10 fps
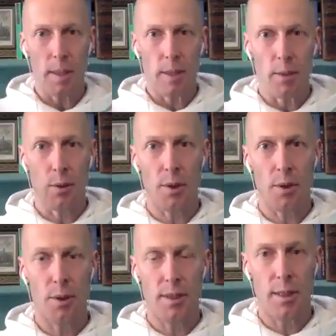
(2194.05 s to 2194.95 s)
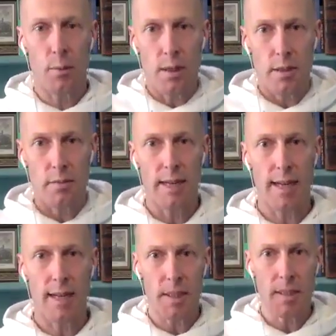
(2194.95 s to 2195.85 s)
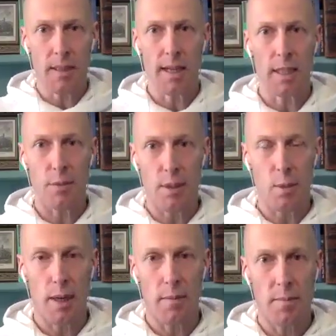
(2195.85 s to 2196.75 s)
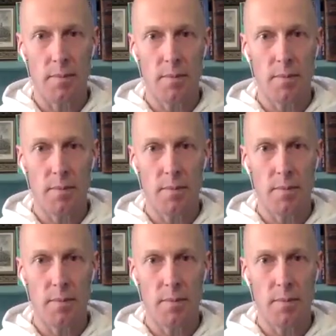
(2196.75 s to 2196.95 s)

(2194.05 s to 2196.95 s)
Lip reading: but you're noticing what's directly beside you as well.